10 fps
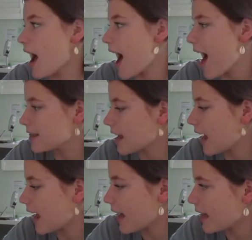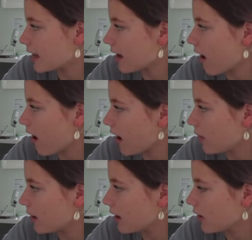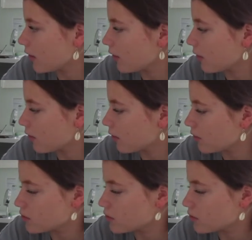and then I will